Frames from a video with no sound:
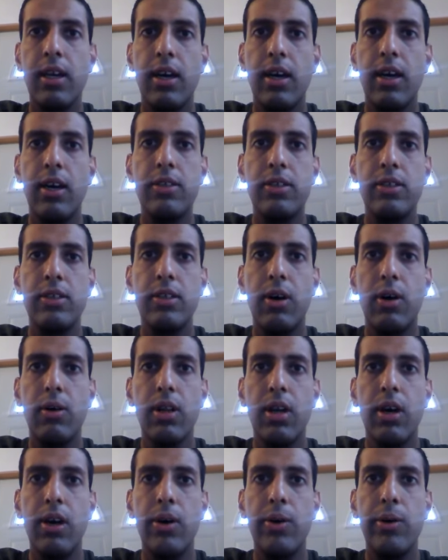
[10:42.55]
under no
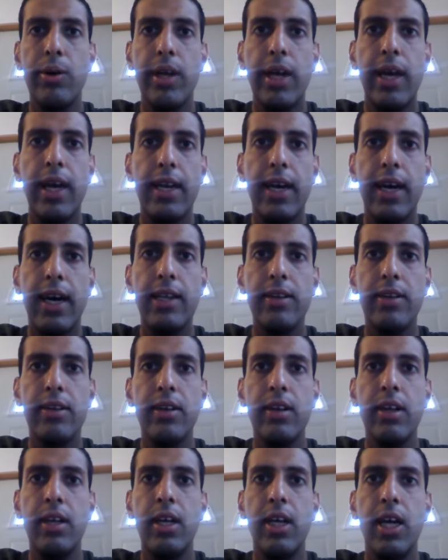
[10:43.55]
load at idle
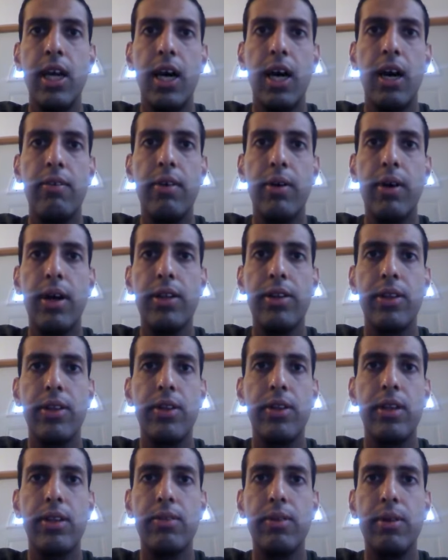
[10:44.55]
of around
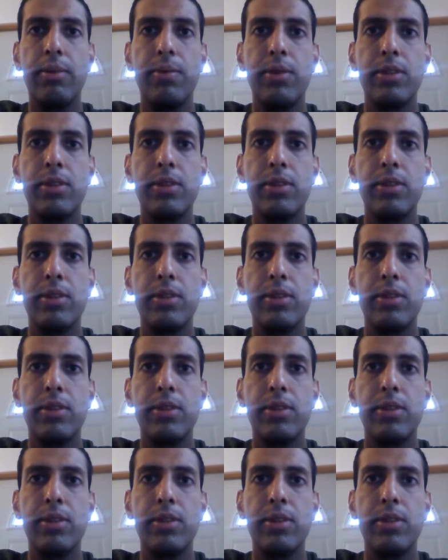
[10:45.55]
33%.